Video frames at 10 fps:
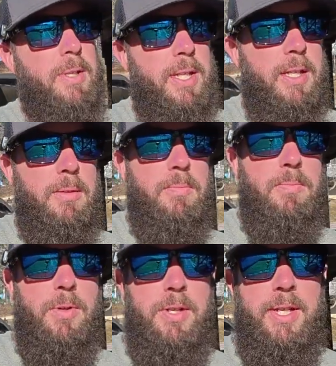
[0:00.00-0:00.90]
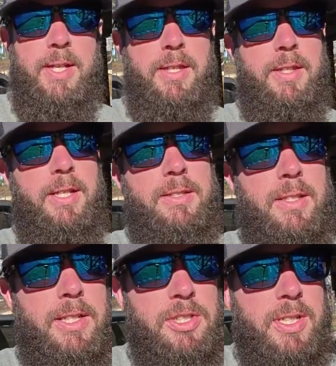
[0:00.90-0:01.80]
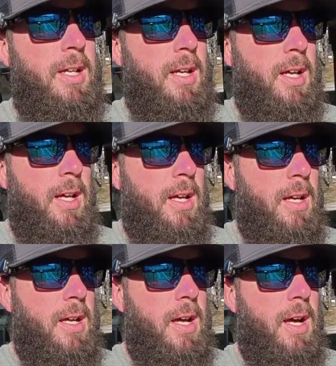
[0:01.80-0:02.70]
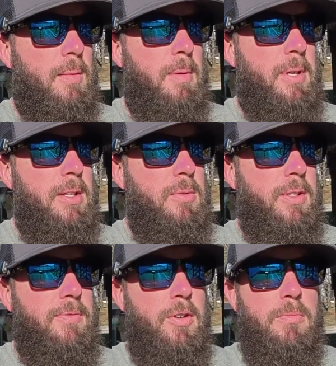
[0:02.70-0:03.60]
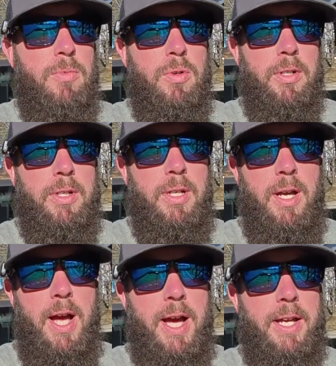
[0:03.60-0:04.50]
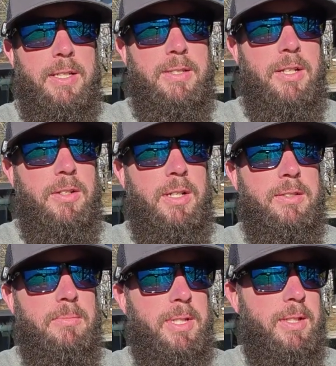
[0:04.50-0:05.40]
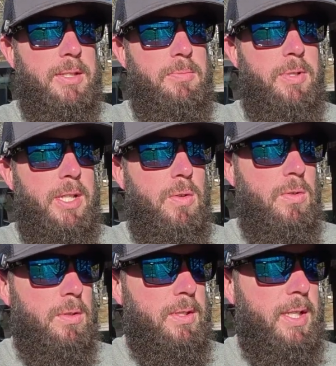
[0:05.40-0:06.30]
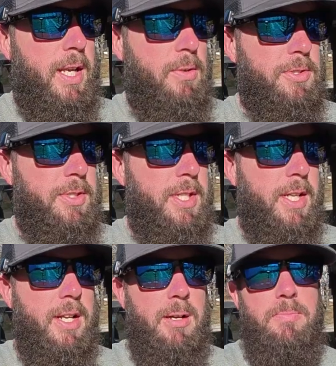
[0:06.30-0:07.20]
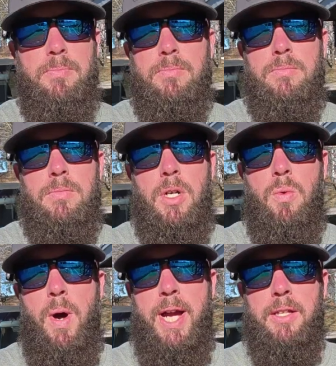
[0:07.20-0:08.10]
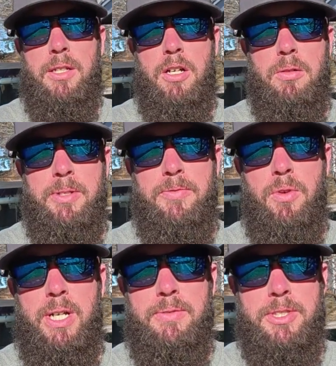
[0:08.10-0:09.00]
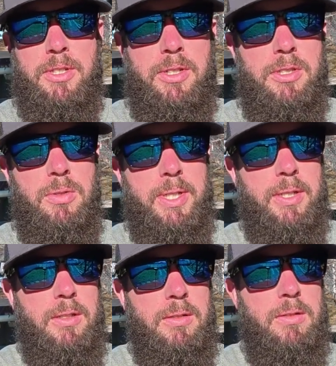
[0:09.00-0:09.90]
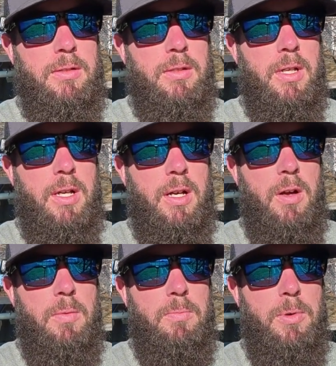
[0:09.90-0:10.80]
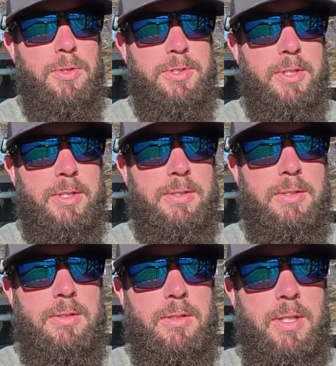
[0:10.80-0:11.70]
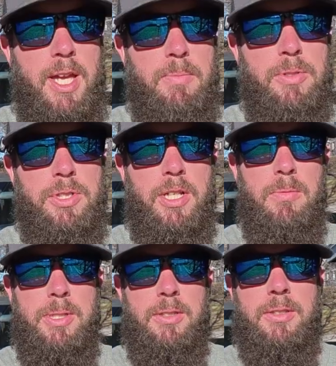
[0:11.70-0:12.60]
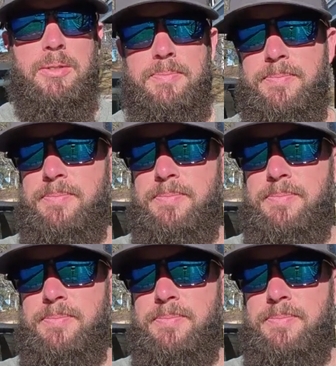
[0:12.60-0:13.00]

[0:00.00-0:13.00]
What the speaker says: to be putting in the insulation. I'm not doing foam board. I settled on something that's pretty old, and I was looking it up a while ago before I even started doing most of this camper shell build.